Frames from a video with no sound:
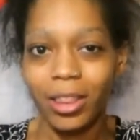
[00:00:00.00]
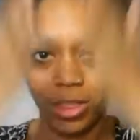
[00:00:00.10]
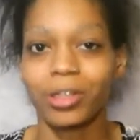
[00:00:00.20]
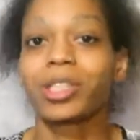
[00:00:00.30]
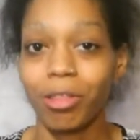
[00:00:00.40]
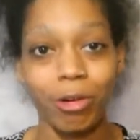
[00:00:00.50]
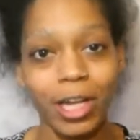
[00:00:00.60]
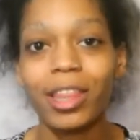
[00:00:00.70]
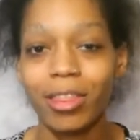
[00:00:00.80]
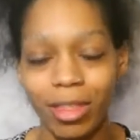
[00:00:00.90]
there's a
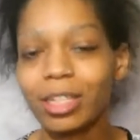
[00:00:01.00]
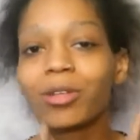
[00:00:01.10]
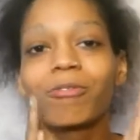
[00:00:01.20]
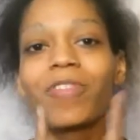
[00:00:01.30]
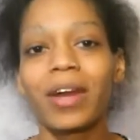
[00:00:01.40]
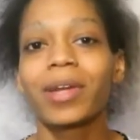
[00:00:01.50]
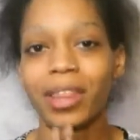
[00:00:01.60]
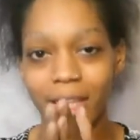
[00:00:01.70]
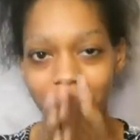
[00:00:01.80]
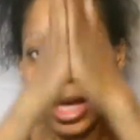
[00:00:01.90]
very
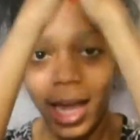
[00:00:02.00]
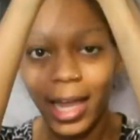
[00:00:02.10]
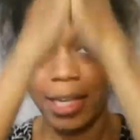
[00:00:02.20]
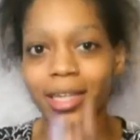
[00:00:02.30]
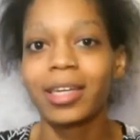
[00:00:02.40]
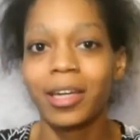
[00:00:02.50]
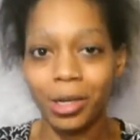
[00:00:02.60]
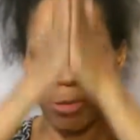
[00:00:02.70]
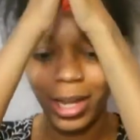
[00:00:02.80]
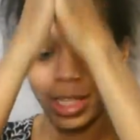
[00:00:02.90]
thin line
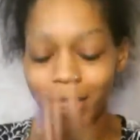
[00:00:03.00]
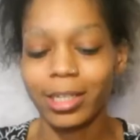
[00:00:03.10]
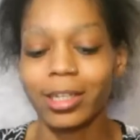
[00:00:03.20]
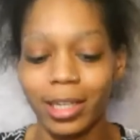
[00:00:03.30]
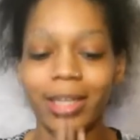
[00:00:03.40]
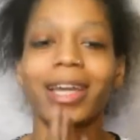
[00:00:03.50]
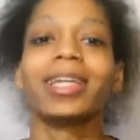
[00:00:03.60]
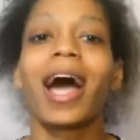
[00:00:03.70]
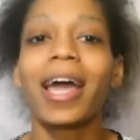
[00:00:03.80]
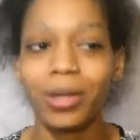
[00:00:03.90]
right here,
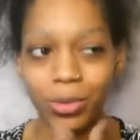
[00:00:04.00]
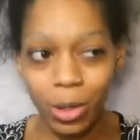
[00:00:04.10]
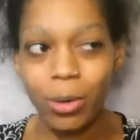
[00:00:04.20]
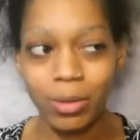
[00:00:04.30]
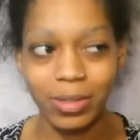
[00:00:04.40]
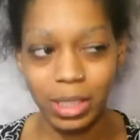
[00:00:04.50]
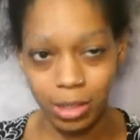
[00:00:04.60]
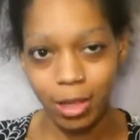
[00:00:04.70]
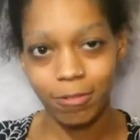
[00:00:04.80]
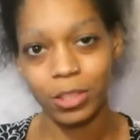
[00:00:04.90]
and I don't know if he's
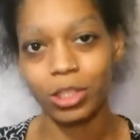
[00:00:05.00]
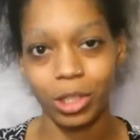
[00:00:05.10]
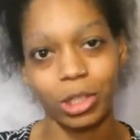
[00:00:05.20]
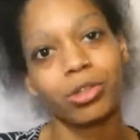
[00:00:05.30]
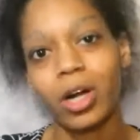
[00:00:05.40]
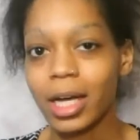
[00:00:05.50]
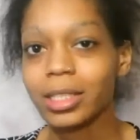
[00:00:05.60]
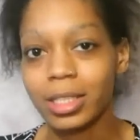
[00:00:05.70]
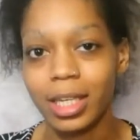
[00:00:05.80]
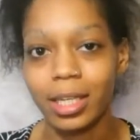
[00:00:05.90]
officially
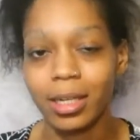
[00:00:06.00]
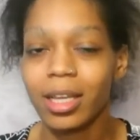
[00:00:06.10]
crossed it.